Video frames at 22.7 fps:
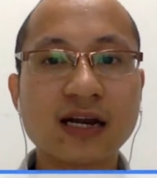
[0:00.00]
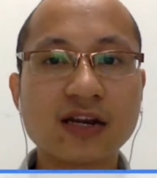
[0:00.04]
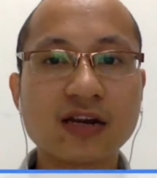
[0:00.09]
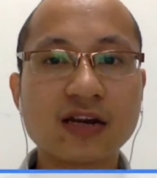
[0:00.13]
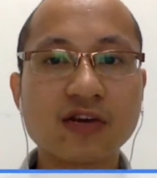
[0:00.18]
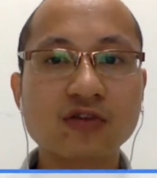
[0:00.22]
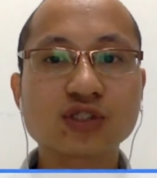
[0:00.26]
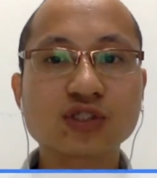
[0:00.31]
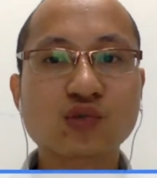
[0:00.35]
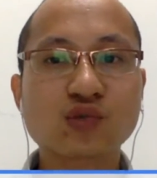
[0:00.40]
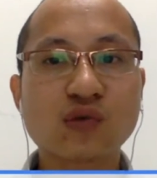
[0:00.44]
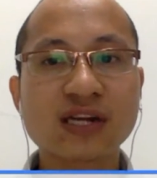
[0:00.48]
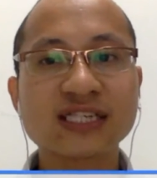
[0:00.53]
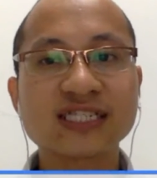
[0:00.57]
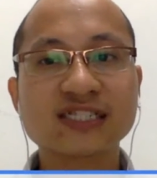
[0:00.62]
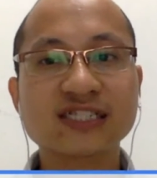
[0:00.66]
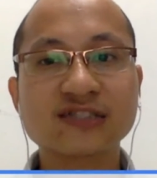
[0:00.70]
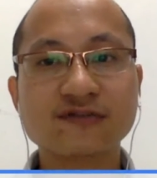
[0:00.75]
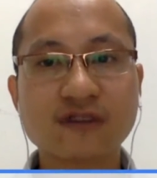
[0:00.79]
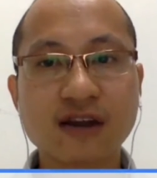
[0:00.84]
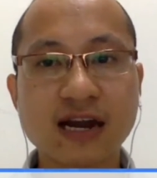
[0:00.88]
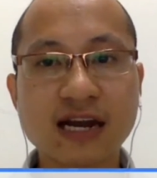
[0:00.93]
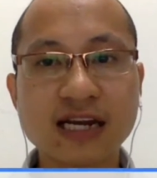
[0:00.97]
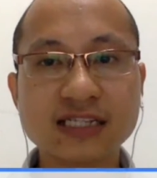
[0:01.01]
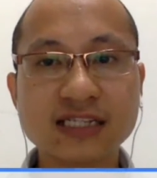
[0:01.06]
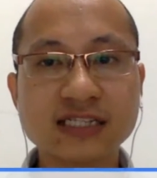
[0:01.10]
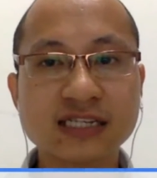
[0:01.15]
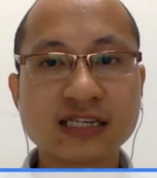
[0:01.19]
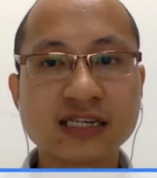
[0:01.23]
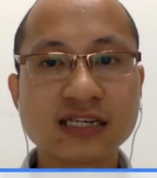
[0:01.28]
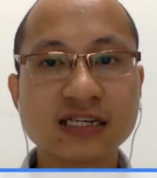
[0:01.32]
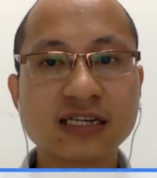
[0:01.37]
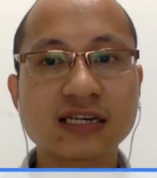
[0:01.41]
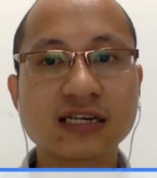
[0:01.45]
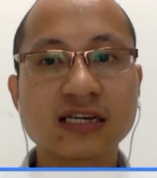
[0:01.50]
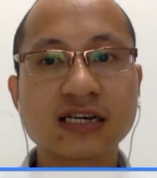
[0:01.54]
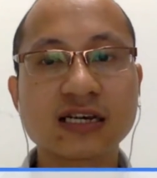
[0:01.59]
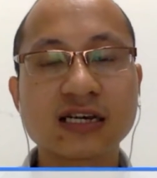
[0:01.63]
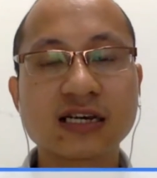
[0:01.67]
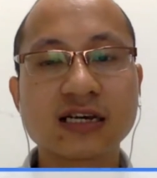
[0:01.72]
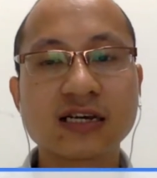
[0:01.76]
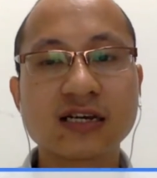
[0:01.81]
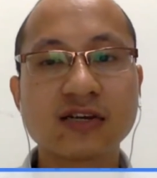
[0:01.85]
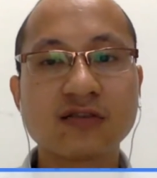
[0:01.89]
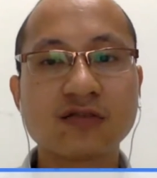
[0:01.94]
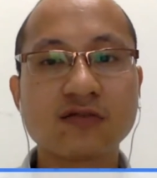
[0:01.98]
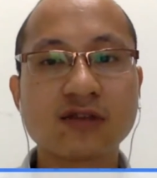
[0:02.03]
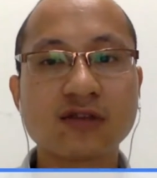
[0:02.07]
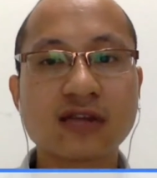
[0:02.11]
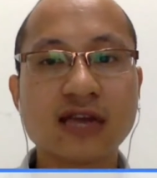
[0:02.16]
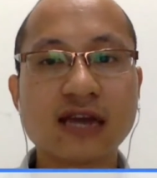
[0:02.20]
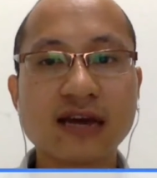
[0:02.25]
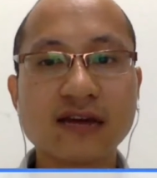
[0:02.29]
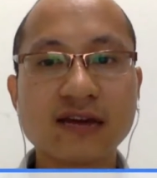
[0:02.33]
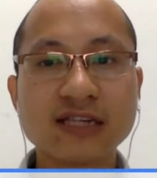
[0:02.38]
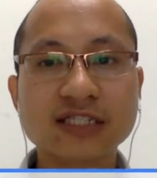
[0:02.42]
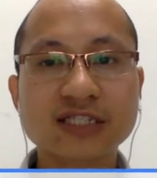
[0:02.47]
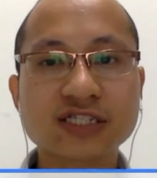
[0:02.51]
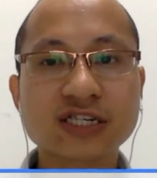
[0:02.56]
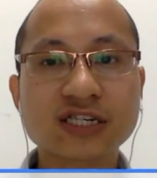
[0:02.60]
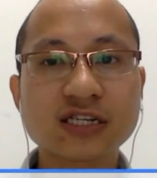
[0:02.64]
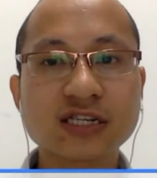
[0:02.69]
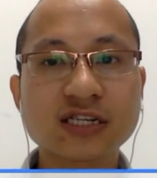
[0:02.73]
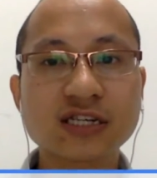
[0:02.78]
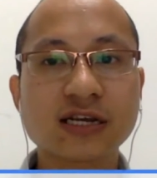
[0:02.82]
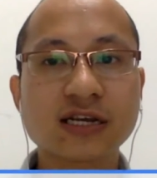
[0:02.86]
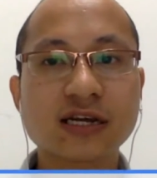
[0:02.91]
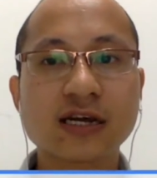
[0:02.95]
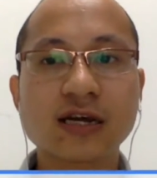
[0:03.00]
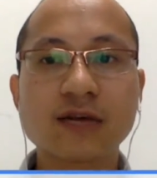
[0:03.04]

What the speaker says: knows what is right, knows the direction,